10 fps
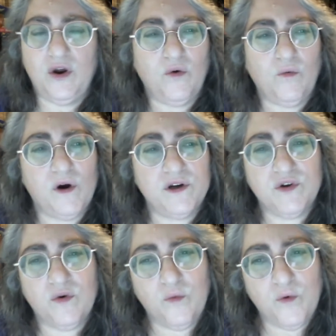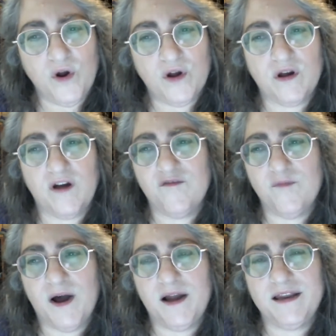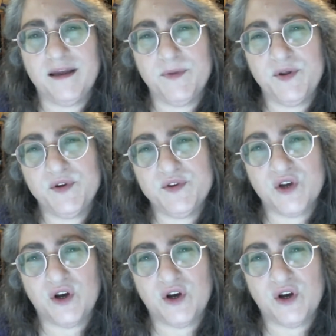What work of mine can be used